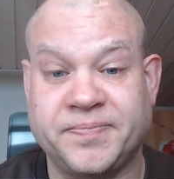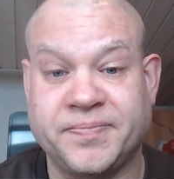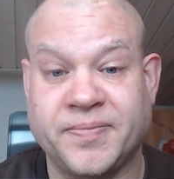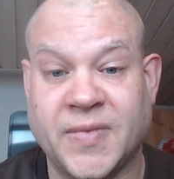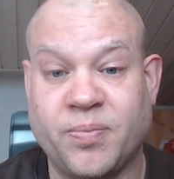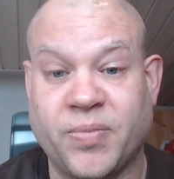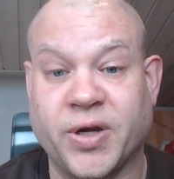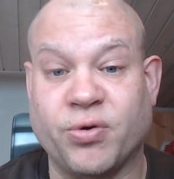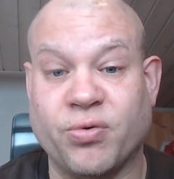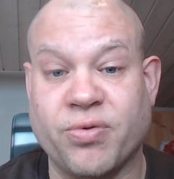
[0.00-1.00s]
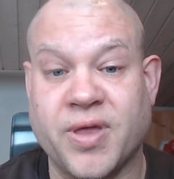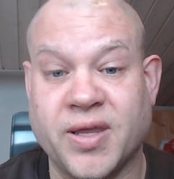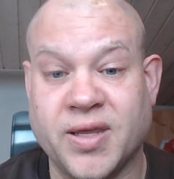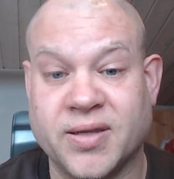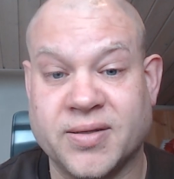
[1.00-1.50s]
by our own thinking,
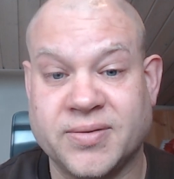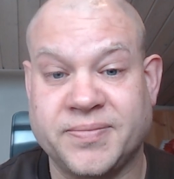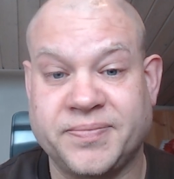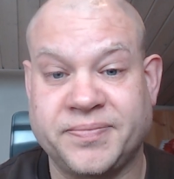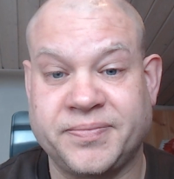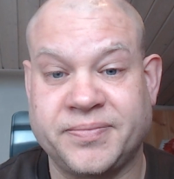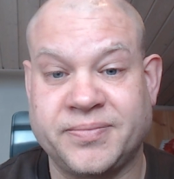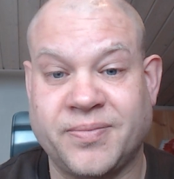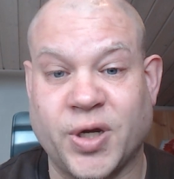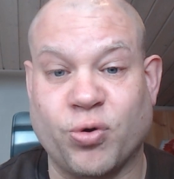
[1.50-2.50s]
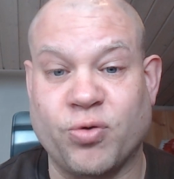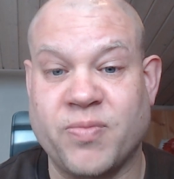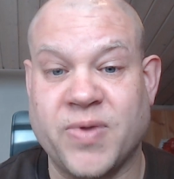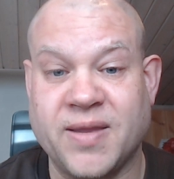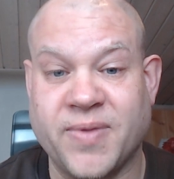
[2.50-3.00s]
by our own
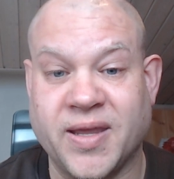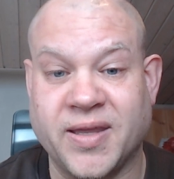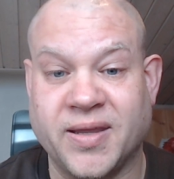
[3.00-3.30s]
meaning making.